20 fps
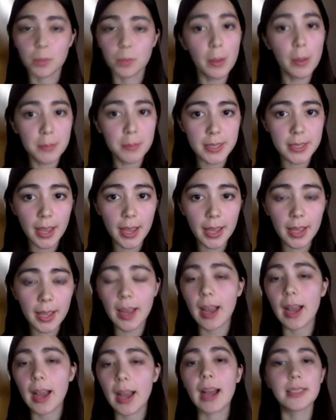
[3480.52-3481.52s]
website
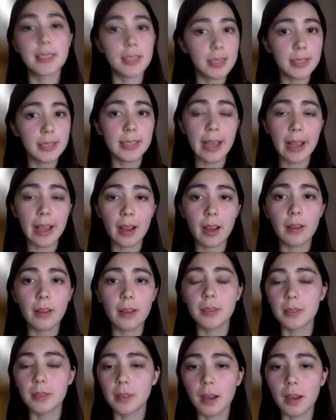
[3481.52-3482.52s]
does have
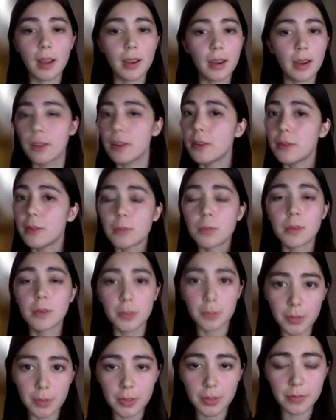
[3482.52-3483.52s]
a lot of
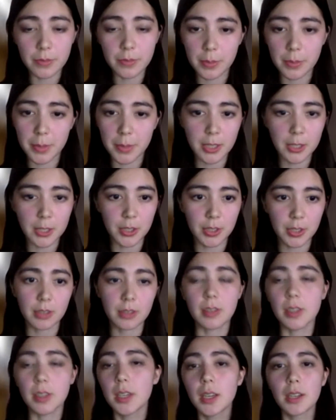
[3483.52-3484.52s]
wonderful
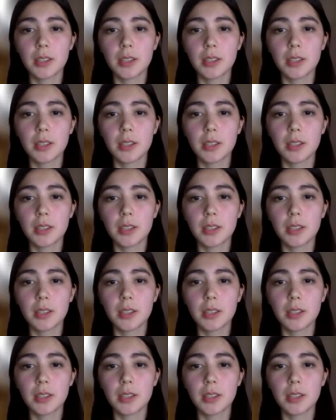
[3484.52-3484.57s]
information